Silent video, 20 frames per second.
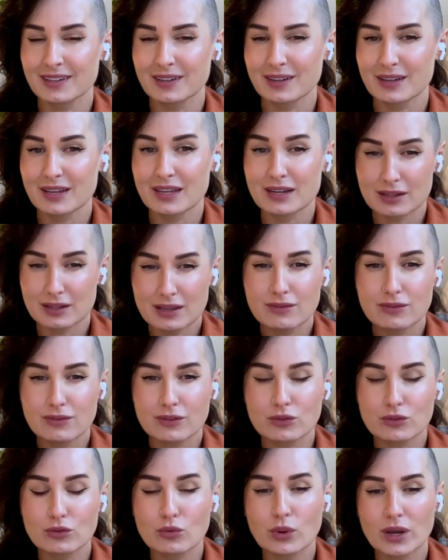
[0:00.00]
and
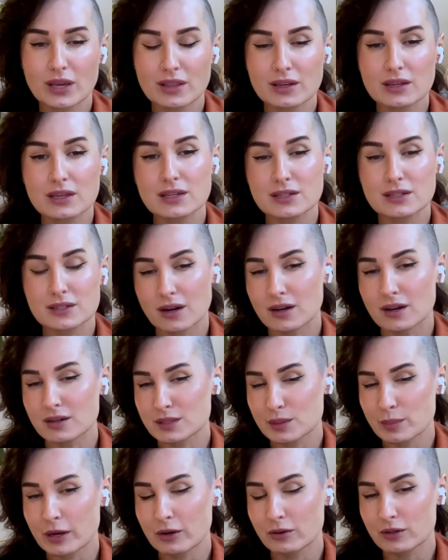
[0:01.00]
even the way that he
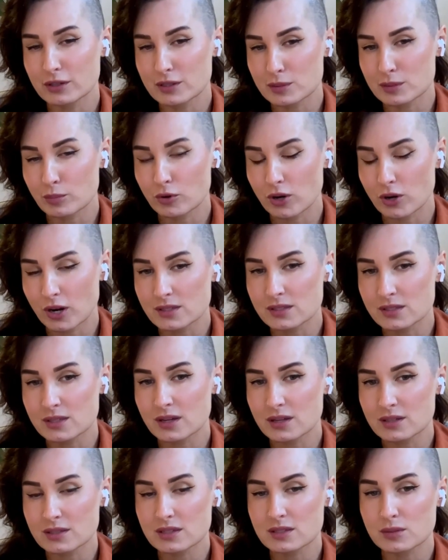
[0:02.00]
talks about his
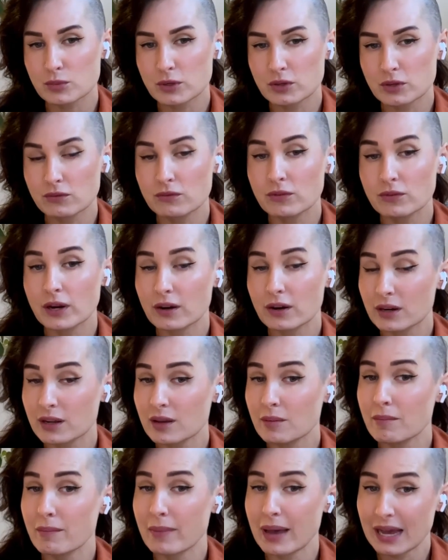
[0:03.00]
process is being very
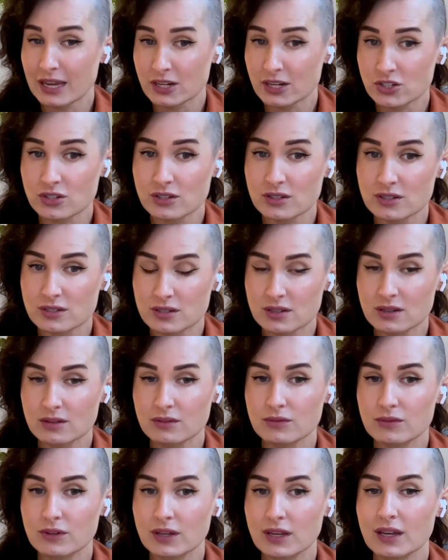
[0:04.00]

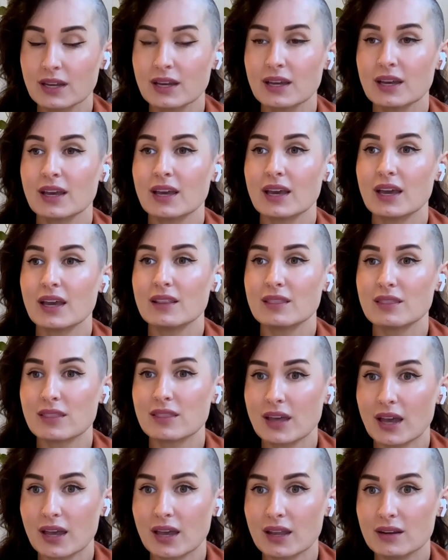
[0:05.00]
imaginative. And
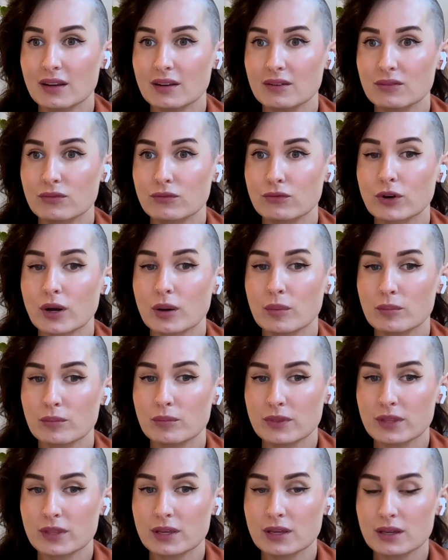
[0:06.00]
then
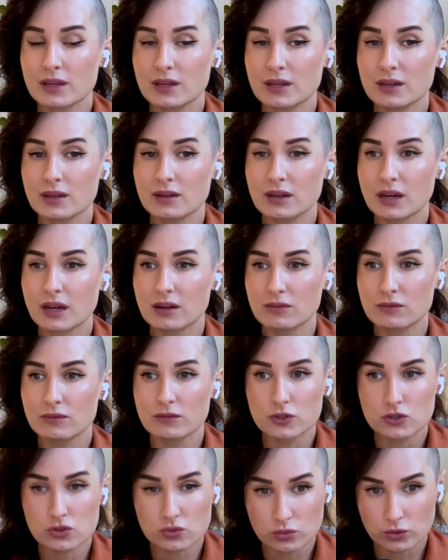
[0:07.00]
from the kind of
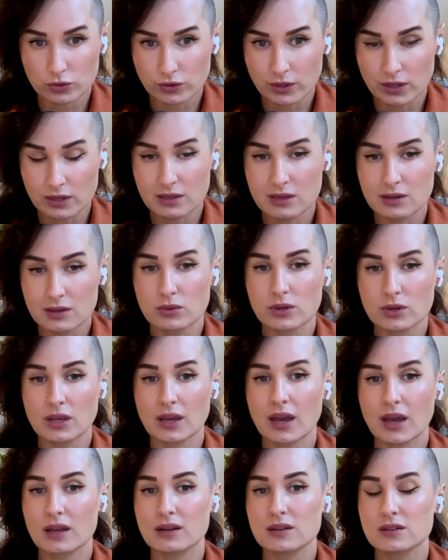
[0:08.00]
visual that he would
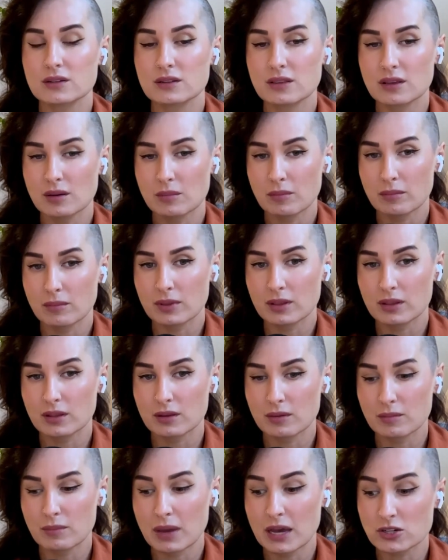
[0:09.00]
get to the
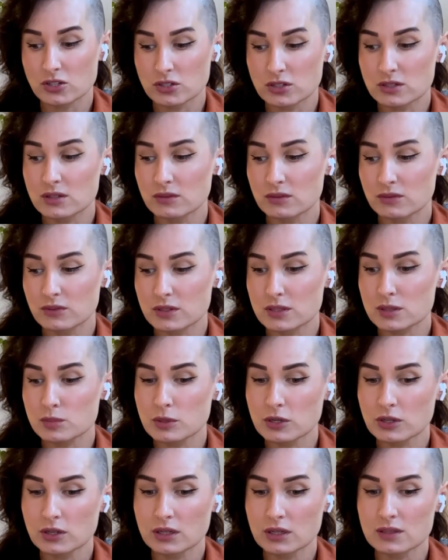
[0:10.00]
imaginative
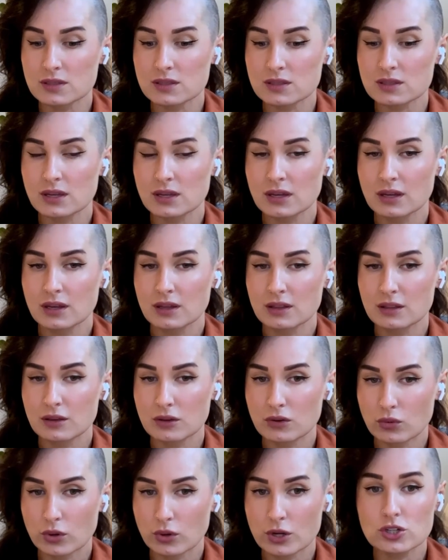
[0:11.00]
experience, the
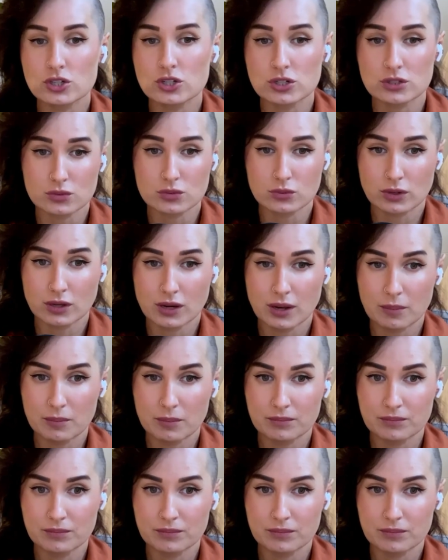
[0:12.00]
equations would come.